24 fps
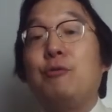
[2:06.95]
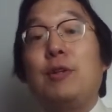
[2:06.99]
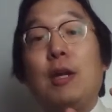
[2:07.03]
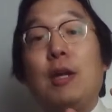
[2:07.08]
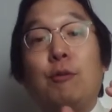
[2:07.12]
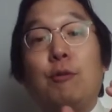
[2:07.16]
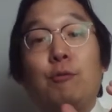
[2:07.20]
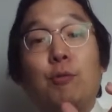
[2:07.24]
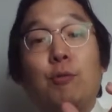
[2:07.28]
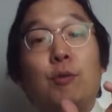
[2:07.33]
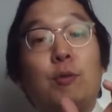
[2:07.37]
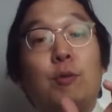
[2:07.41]

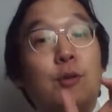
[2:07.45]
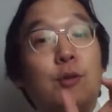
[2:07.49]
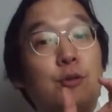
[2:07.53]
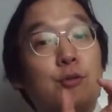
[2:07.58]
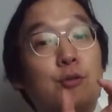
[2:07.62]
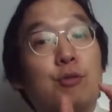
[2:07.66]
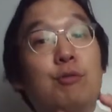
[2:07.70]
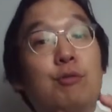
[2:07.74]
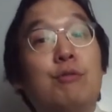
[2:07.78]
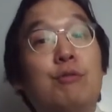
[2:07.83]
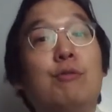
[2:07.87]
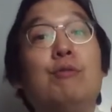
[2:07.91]
to the
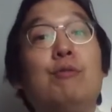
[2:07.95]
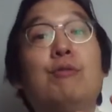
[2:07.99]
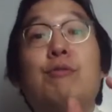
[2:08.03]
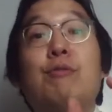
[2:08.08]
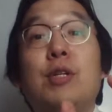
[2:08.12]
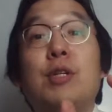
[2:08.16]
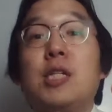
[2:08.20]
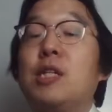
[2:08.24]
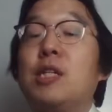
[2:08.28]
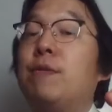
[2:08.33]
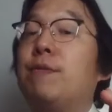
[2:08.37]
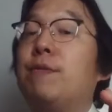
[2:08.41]
true
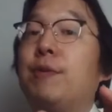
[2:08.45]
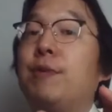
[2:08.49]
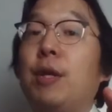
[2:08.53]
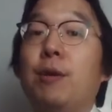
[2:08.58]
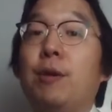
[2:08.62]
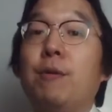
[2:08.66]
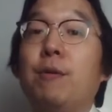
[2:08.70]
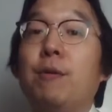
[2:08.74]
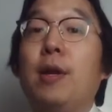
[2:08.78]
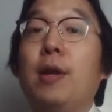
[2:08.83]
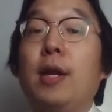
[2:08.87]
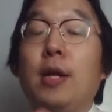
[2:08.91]
risk-free
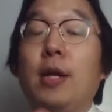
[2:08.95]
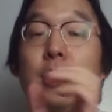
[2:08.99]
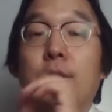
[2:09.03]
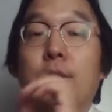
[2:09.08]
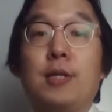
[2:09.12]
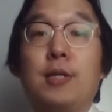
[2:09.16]
rate.